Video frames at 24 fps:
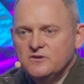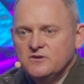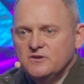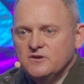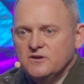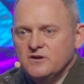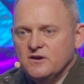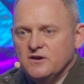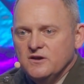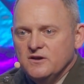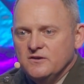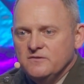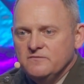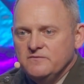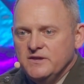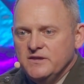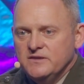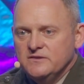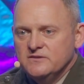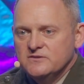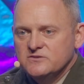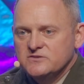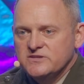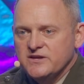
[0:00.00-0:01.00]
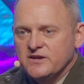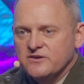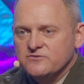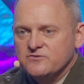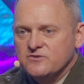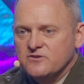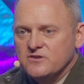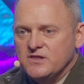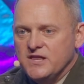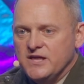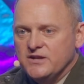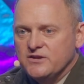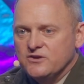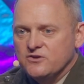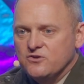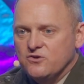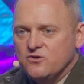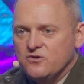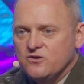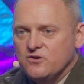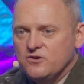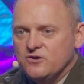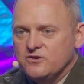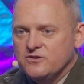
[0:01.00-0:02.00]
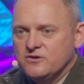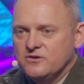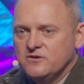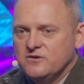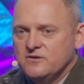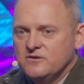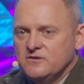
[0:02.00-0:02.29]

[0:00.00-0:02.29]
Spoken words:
in the South Carolina Guard,